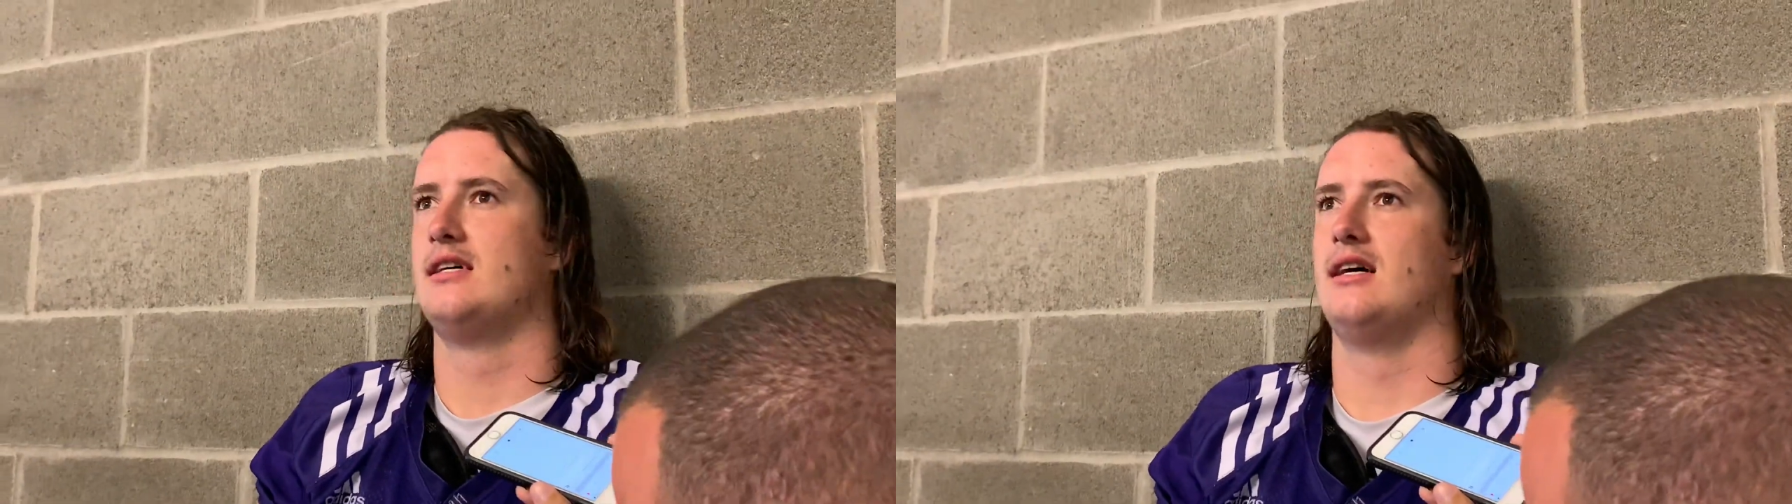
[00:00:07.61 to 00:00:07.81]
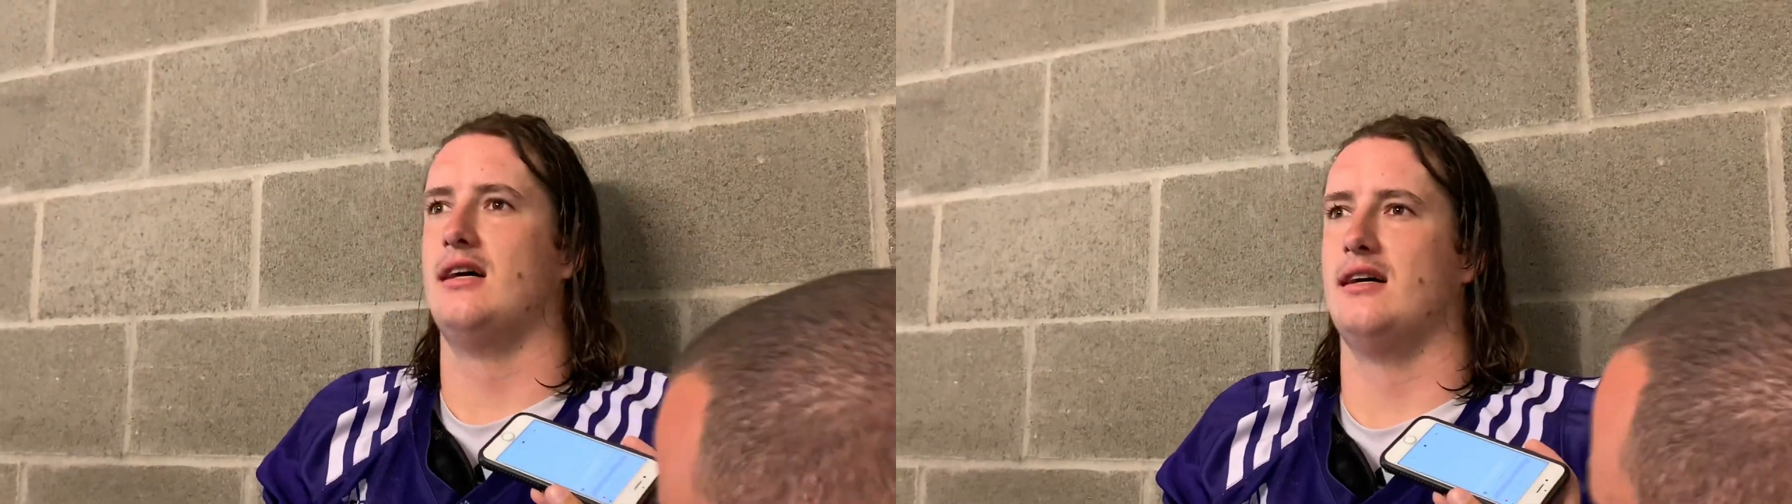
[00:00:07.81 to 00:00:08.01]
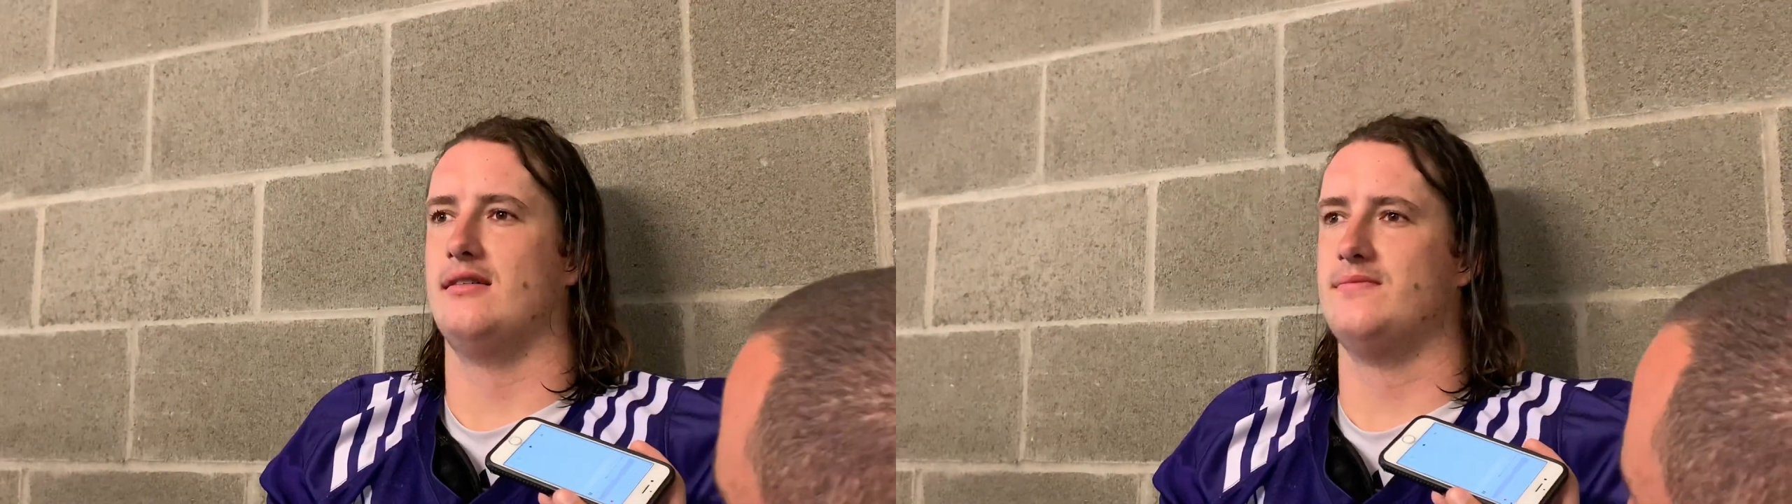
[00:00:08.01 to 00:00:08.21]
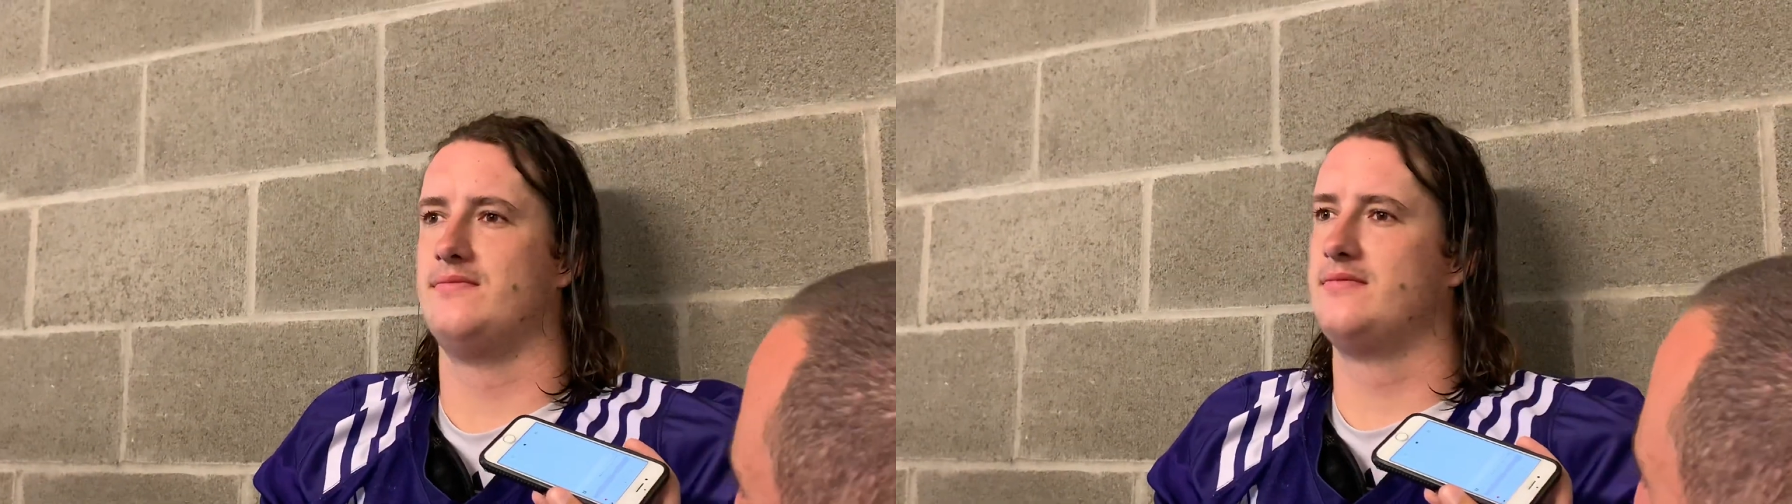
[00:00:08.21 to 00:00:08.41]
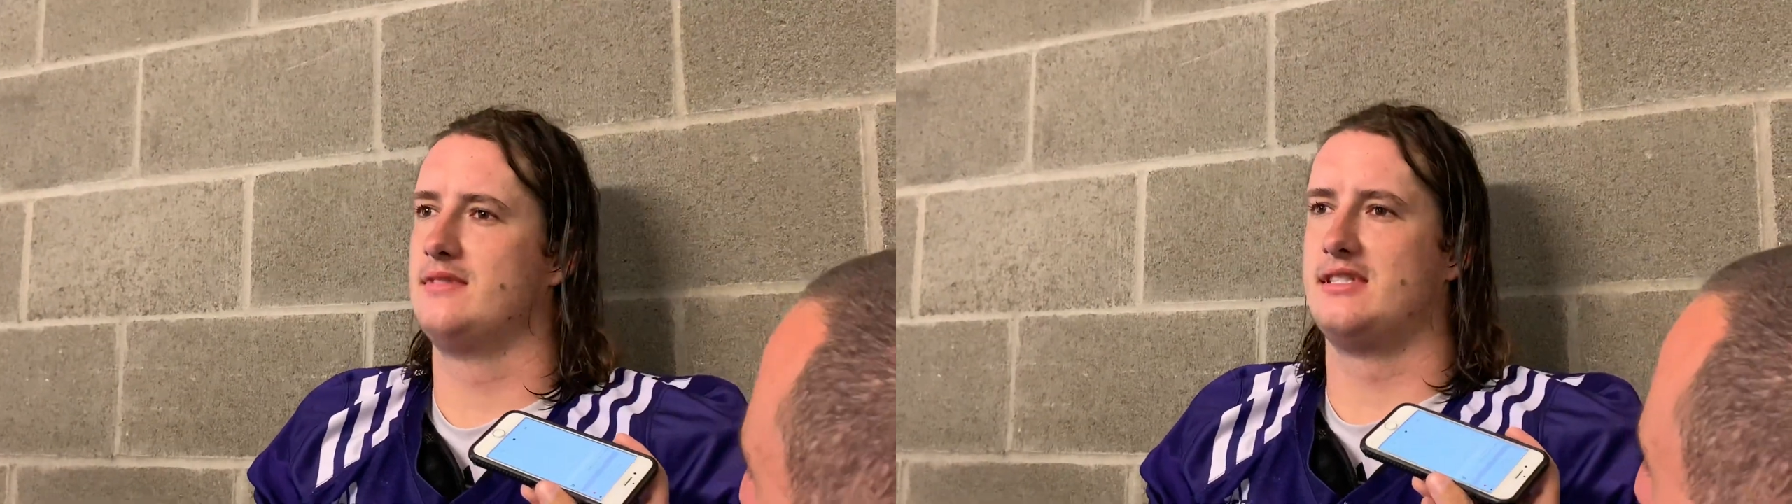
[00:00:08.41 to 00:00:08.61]
So
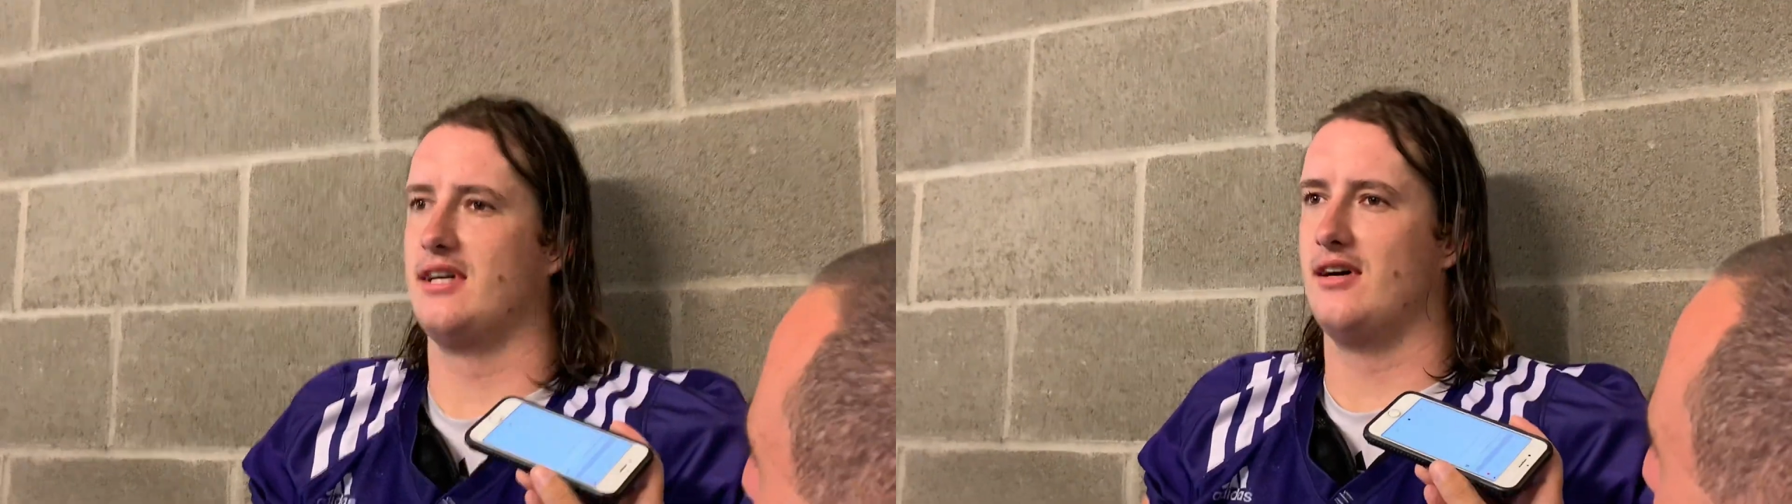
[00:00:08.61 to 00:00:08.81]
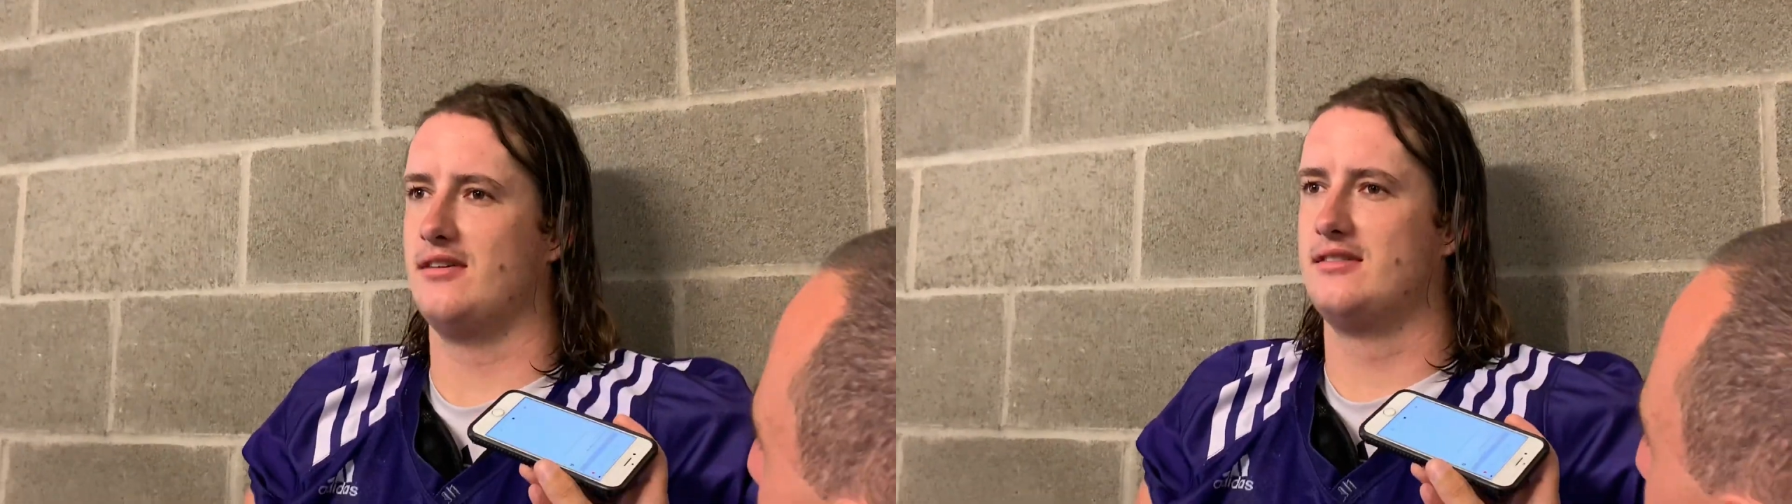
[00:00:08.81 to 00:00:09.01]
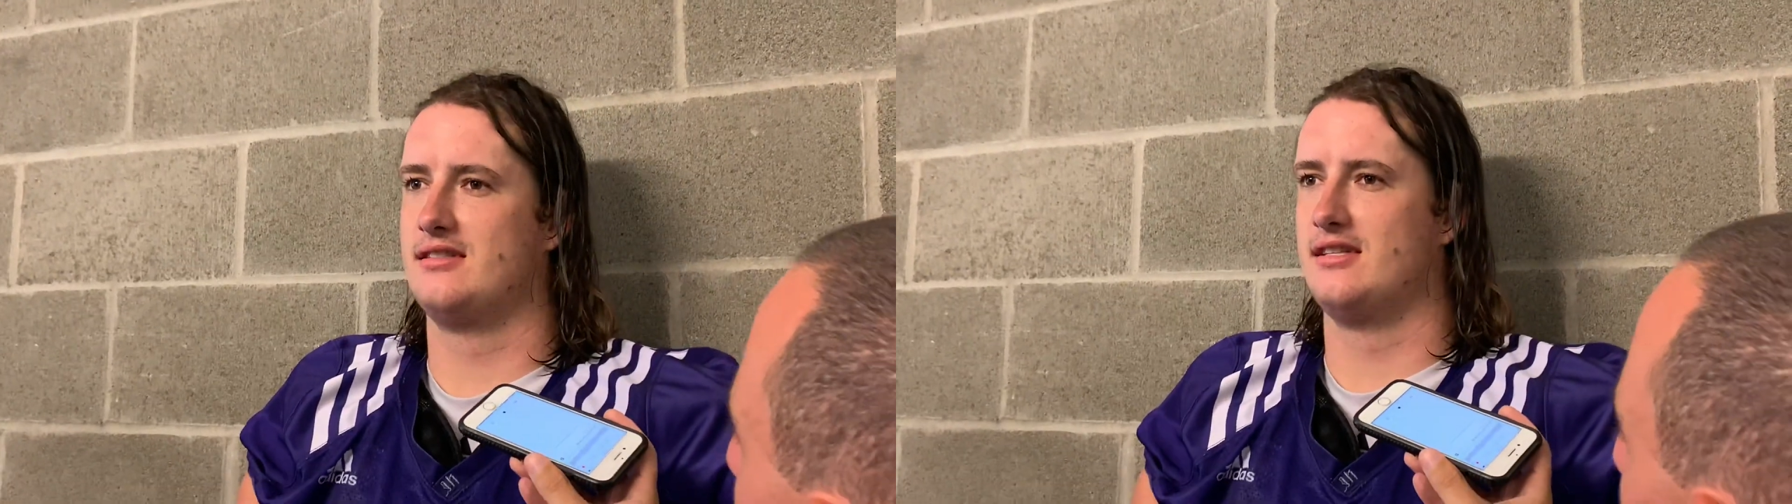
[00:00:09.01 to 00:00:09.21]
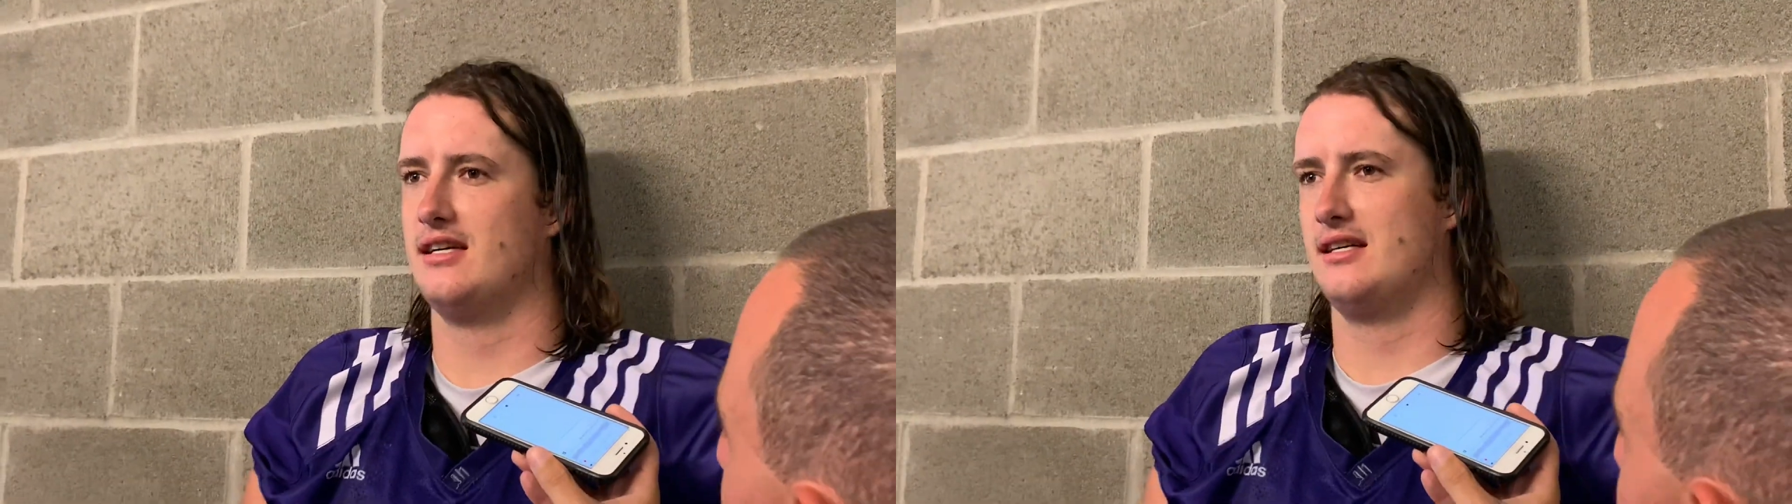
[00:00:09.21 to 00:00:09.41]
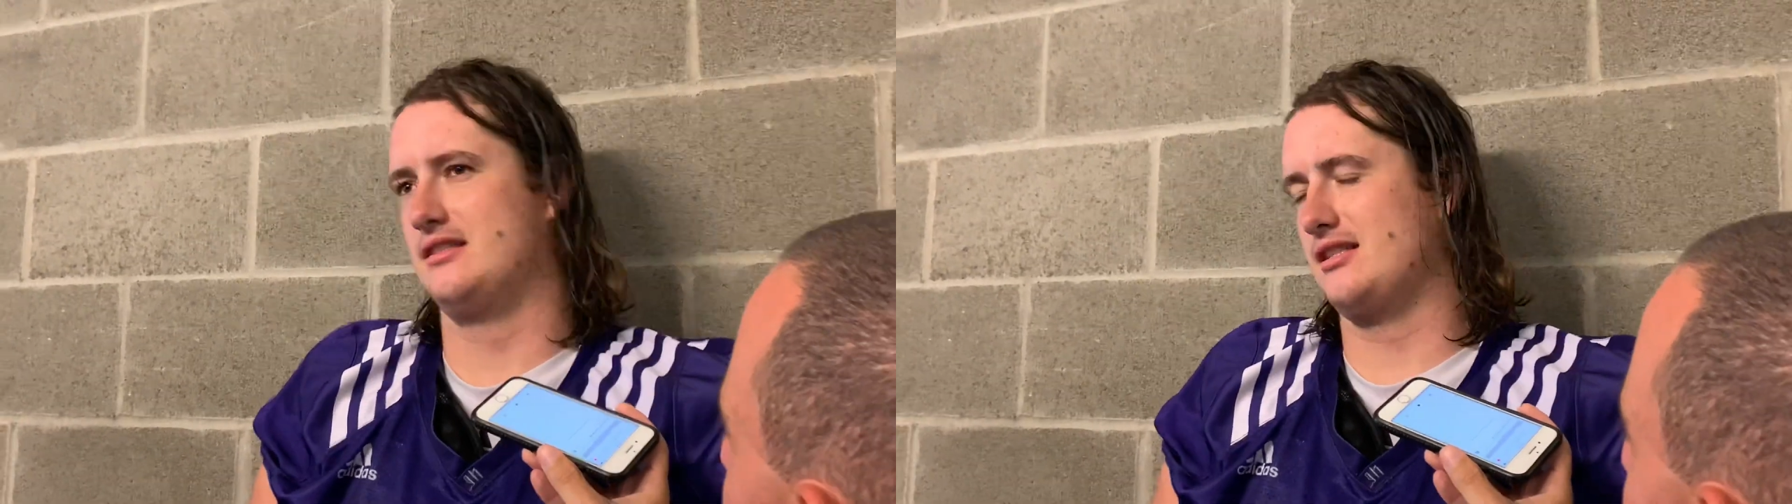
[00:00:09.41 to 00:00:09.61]

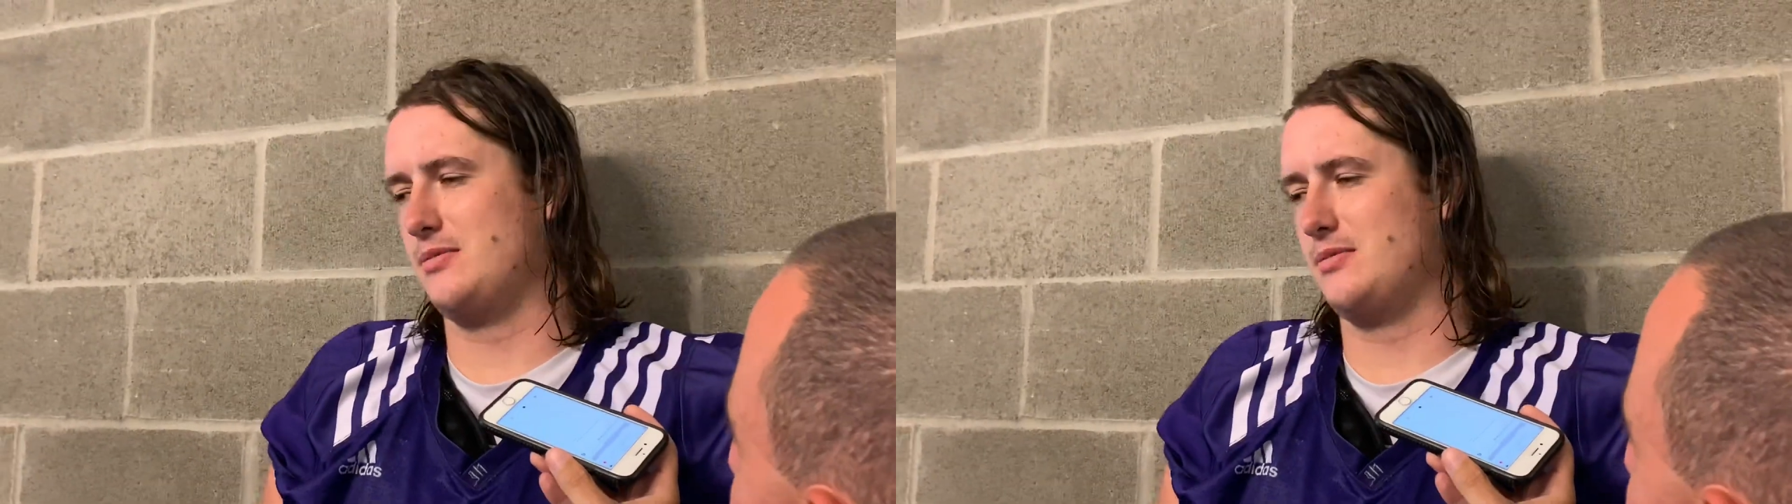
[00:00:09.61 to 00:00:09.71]
it's just